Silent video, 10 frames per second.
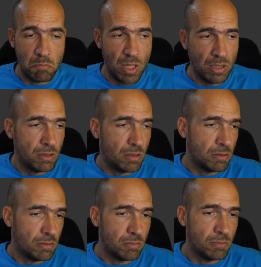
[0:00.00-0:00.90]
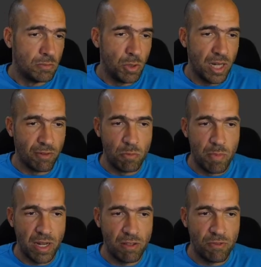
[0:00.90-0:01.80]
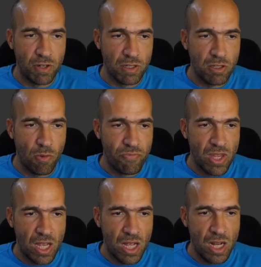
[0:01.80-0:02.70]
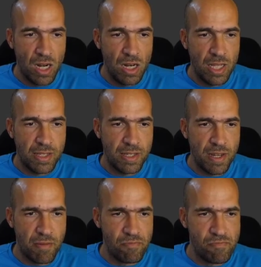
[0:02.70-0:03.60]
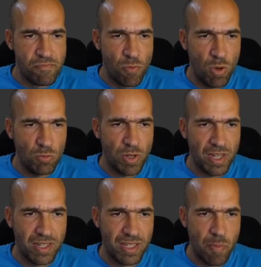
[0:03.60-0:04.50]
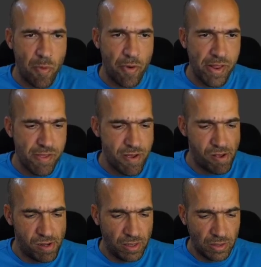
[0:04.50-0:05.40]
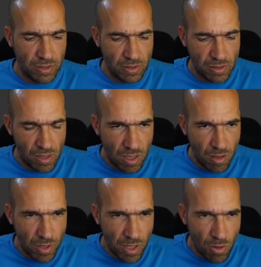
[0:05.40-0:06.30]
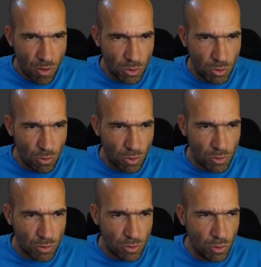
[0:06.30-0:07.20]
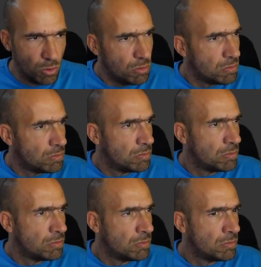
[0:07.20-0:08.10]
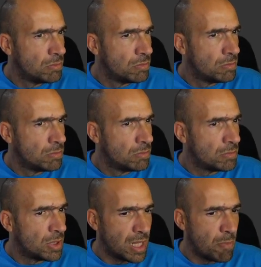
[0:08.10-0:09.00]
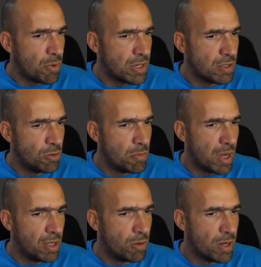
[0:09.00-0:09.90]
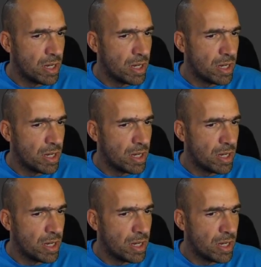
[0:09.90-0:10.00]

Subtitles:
but we have to make it first. So let's see what we can separate. We can go to 2, and I pressed 2 by the